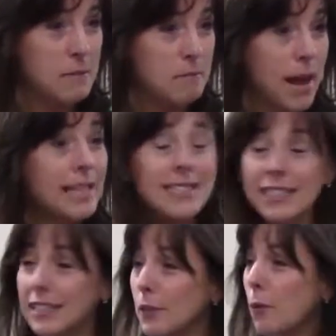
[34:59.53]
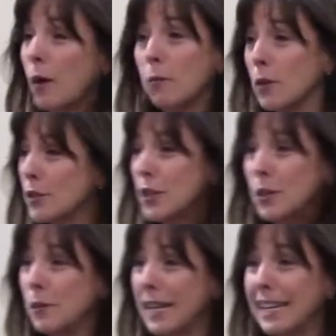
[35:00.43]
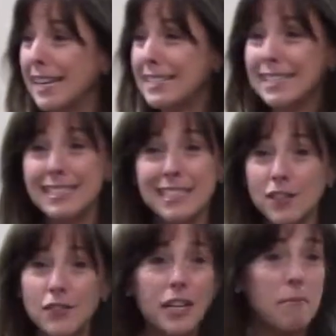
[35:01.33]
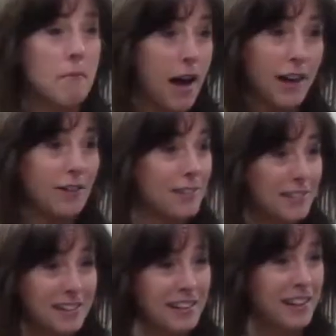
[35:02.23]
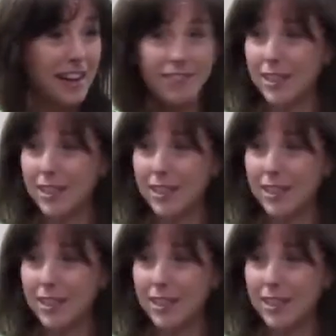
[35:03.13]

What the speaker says: Basically, what we're doing is a Soviet model of